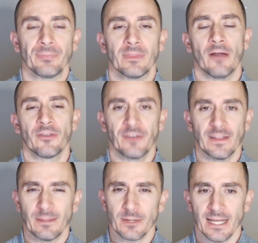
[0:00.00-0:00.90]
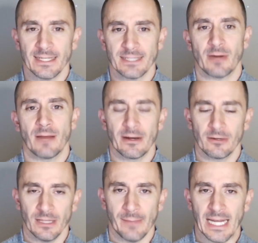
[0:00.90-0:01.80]
The other 50% is
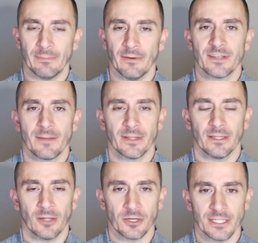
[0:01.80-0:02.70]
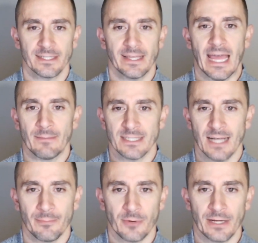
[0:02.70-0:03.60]
primarily made up of some of the largest cannabis
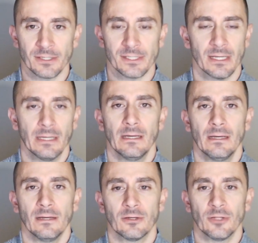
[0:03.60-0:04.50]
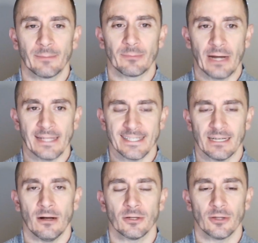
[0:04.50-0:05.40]
operators, including brands like
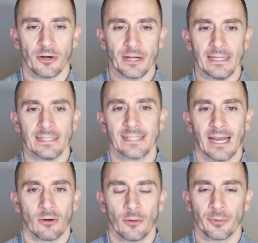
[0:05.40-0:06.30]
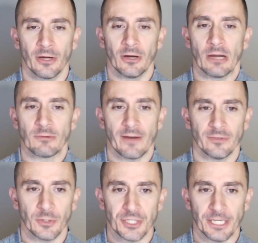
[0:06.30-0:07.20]
Uncle Arnie's, AeroPro, and
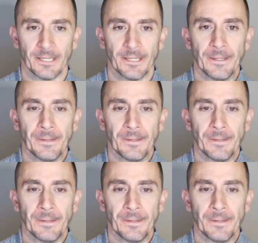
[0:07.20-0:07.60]
Revolution.